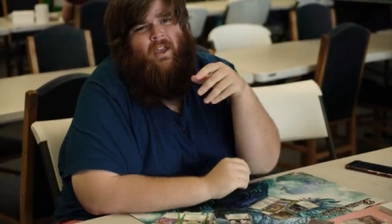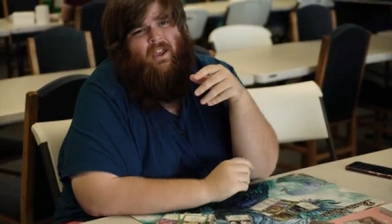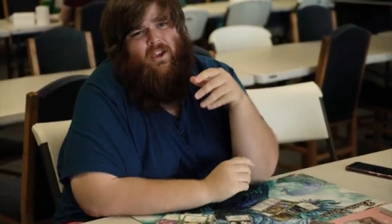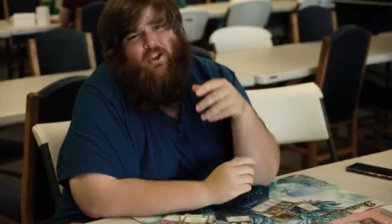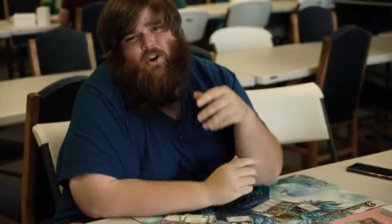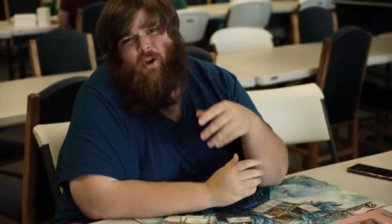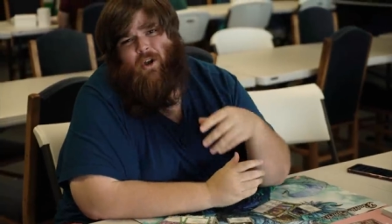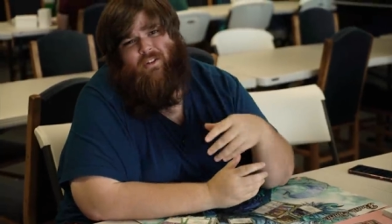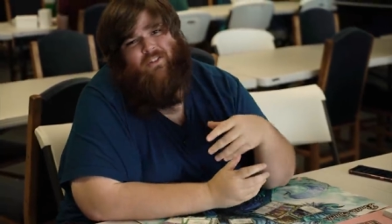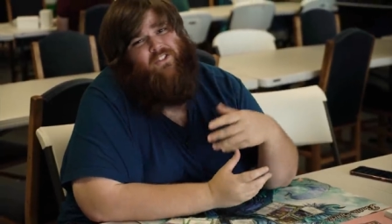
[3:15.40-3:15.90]

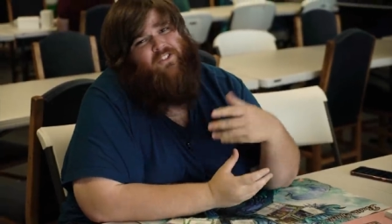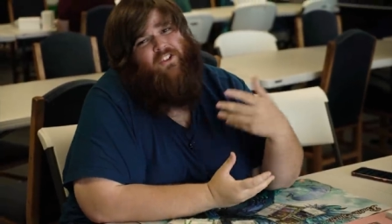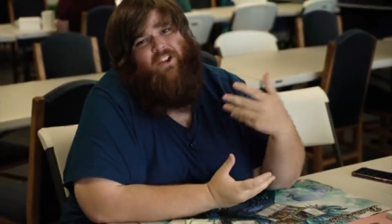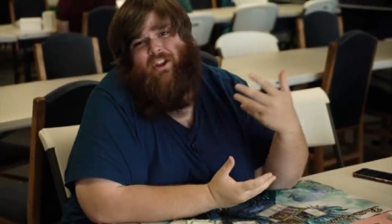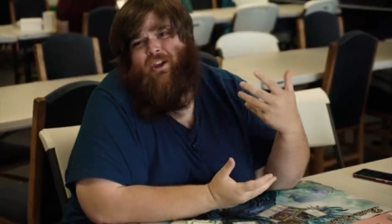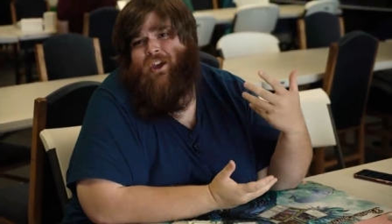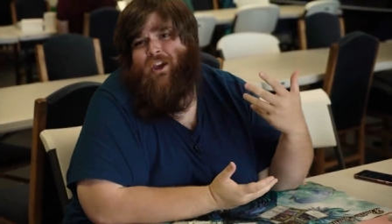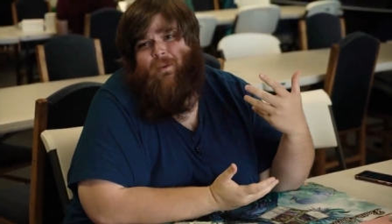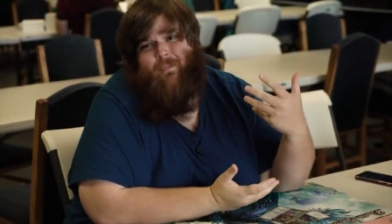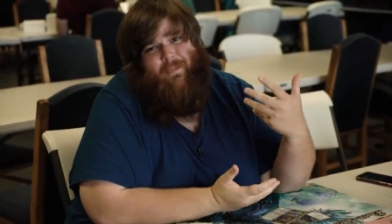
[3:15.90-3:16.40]
you know, I just
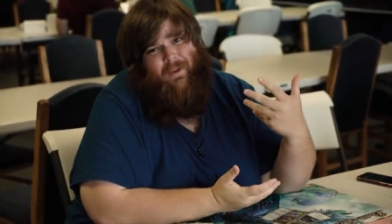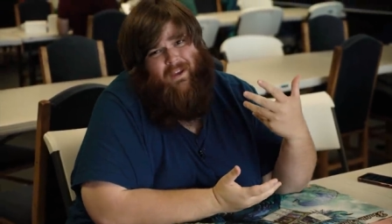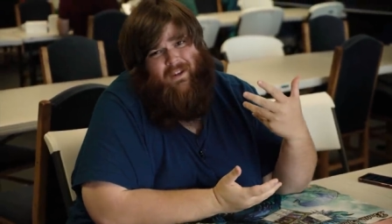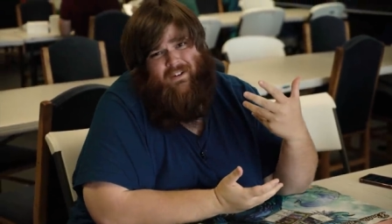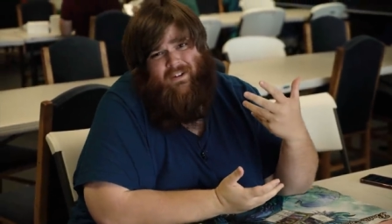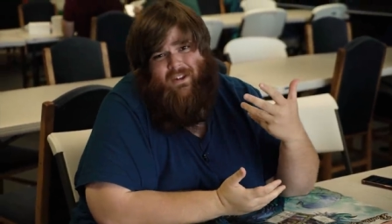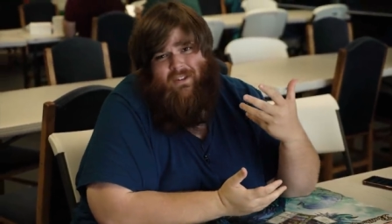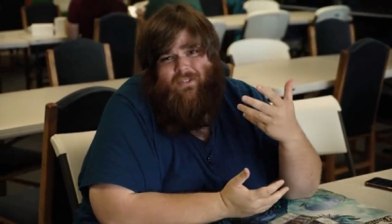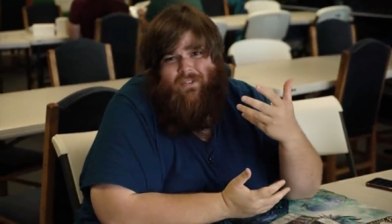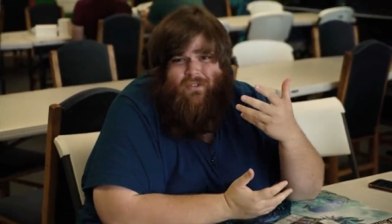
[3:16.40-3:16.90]
gotta come
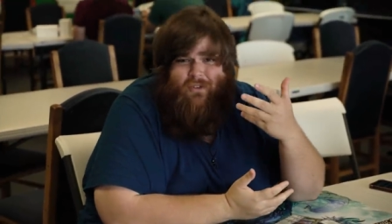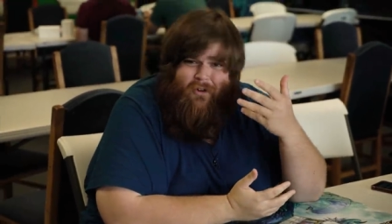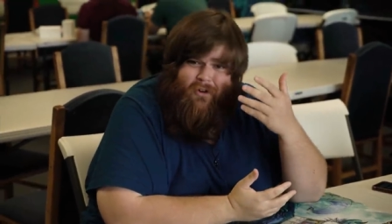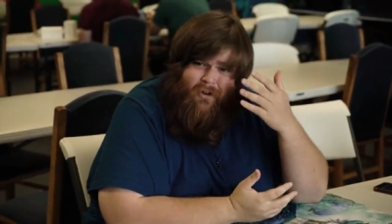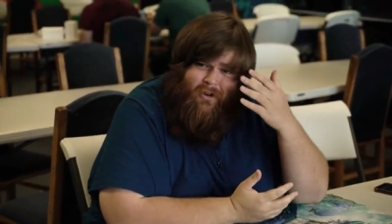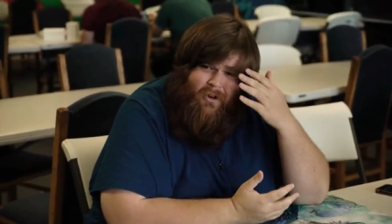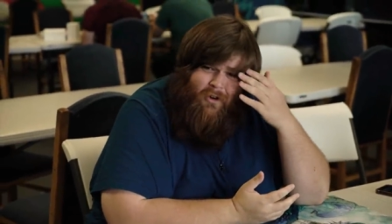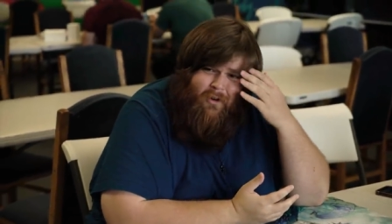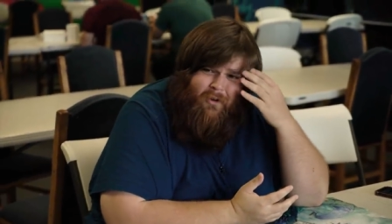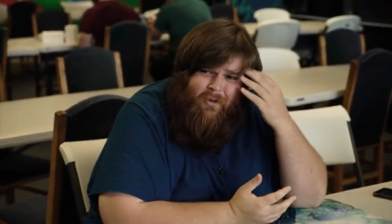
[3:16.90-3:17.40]
back next
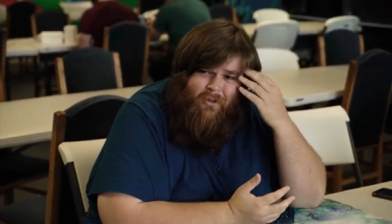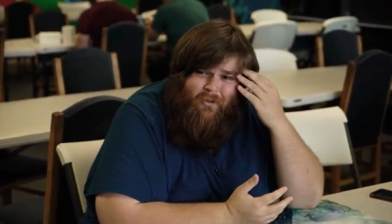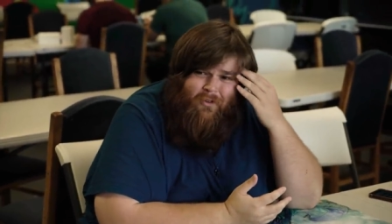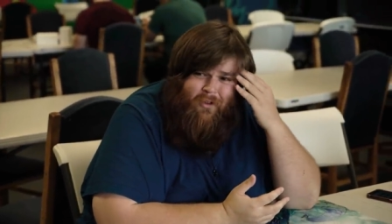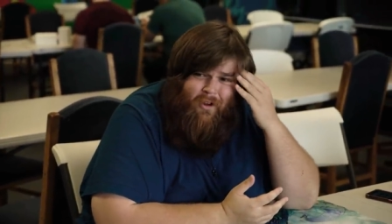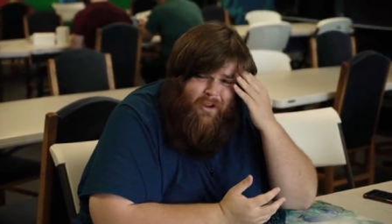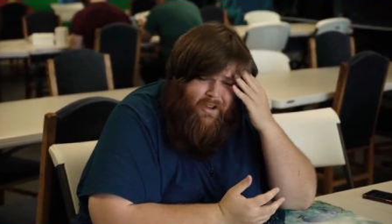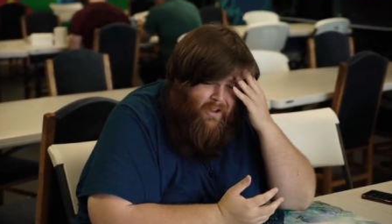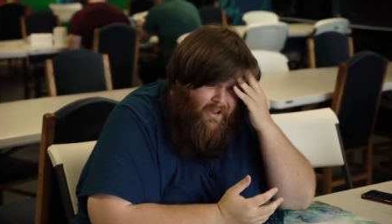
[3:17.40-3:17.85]
year, you know, and try